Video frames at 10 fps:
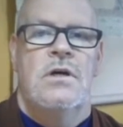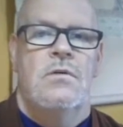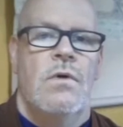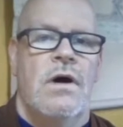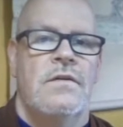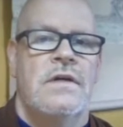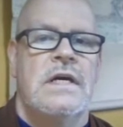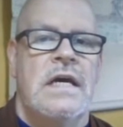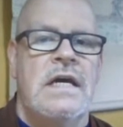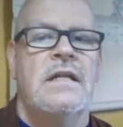while the
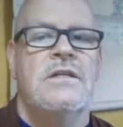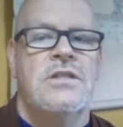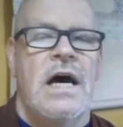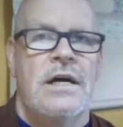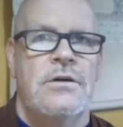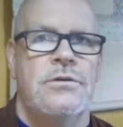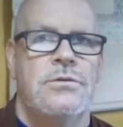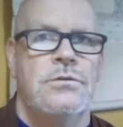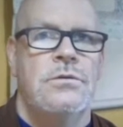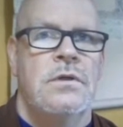English
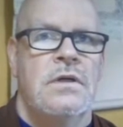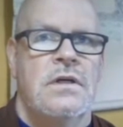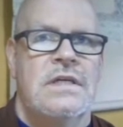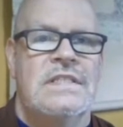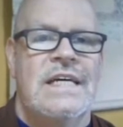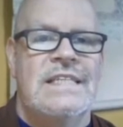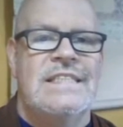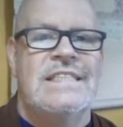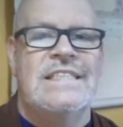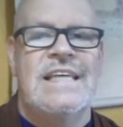haiku contains
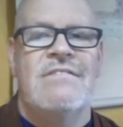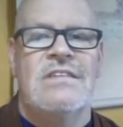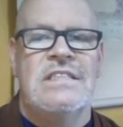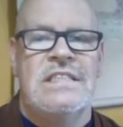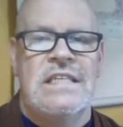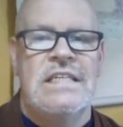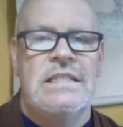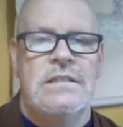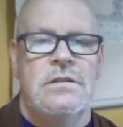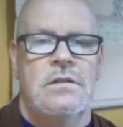
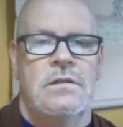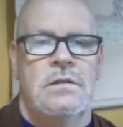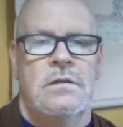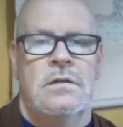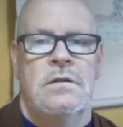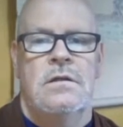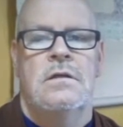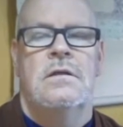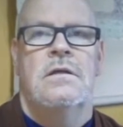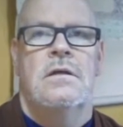17
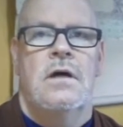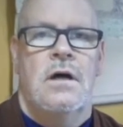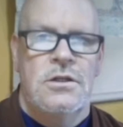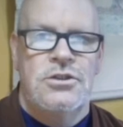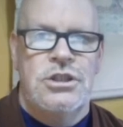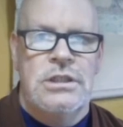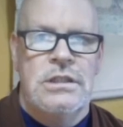onji